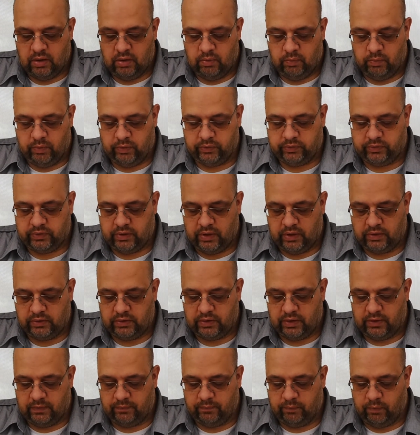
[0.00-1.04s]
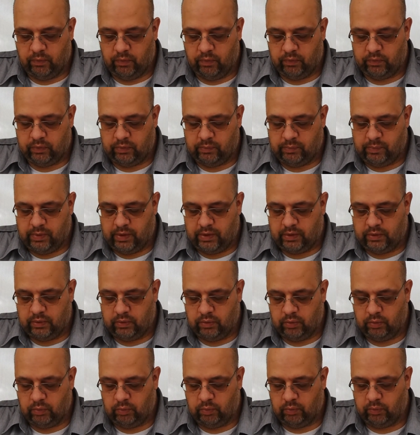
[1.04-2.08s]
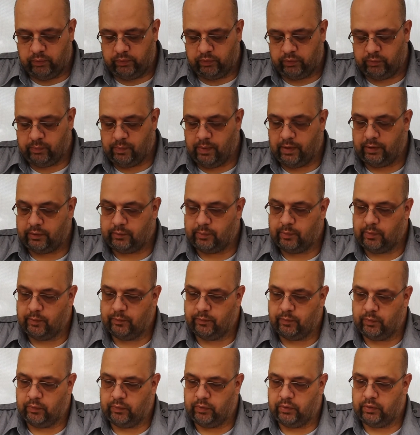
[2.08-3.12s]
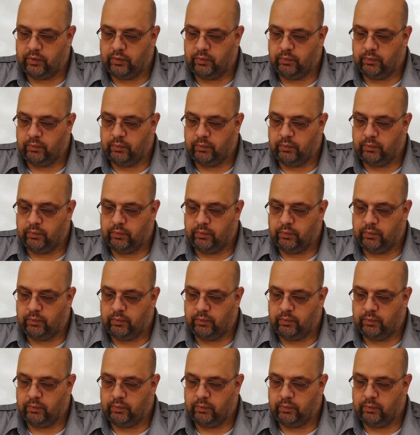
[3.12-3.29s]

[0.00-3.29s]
was such that four of the men who were responsible for it